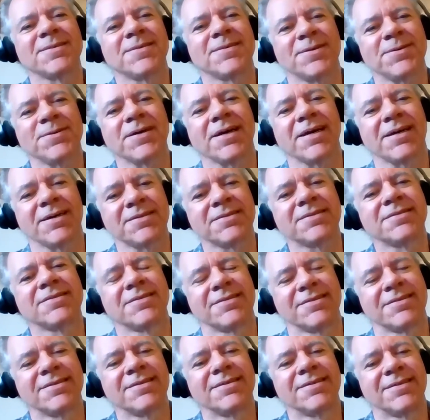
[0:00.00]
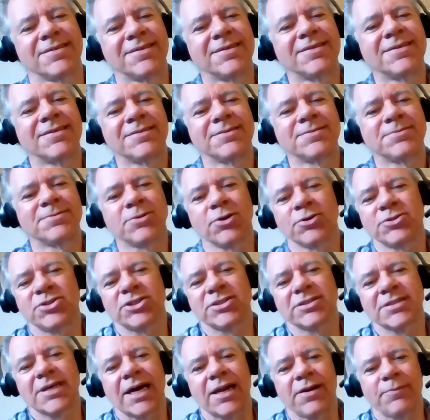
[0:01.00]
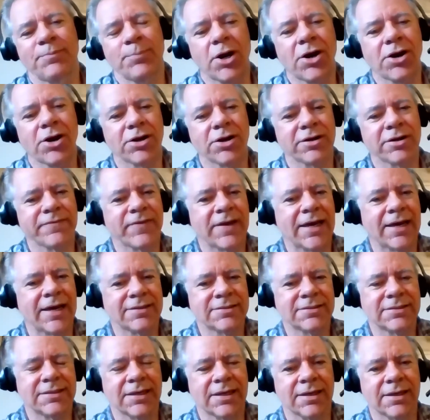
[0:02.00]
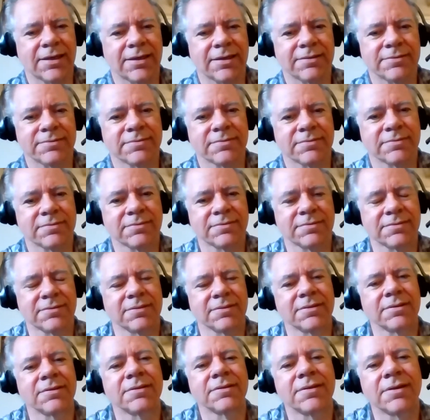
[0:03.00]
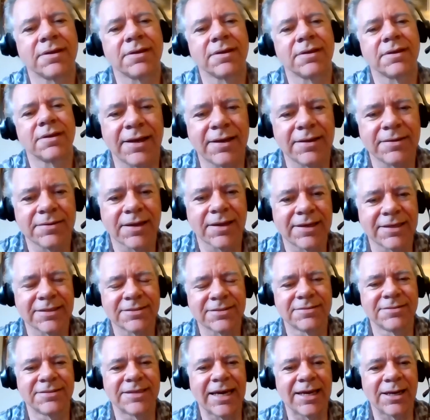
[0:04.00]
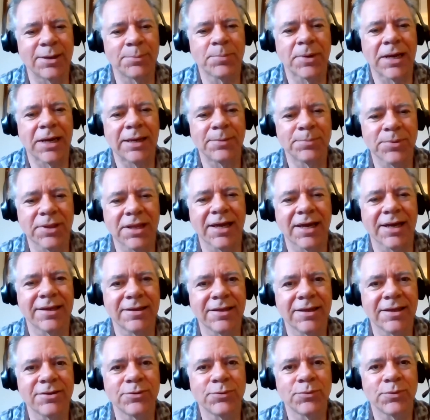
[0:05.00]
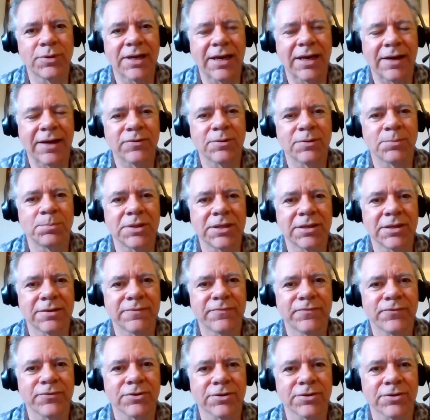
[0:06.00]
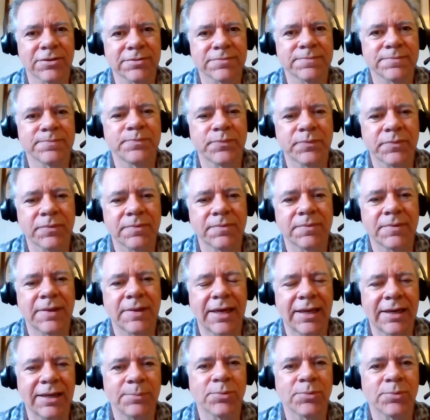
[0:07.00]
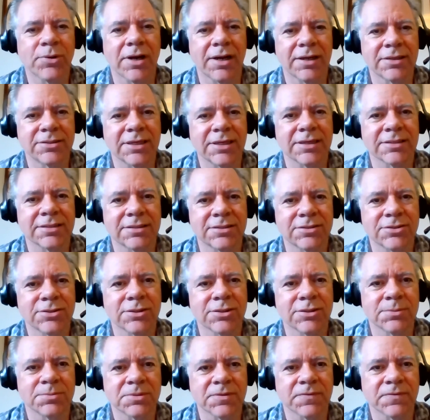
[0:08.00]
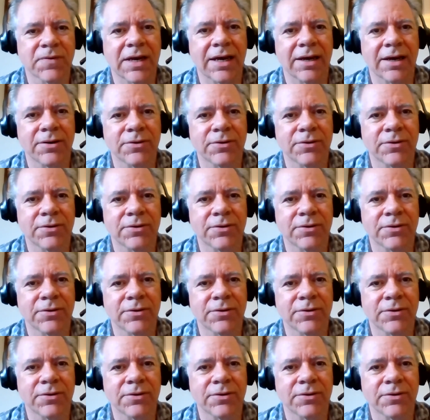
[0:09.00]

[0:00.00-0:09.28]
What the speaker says: Okay. So it's just kind of part of that, I guess, data pipeline that you would have to build for any project in terms of how,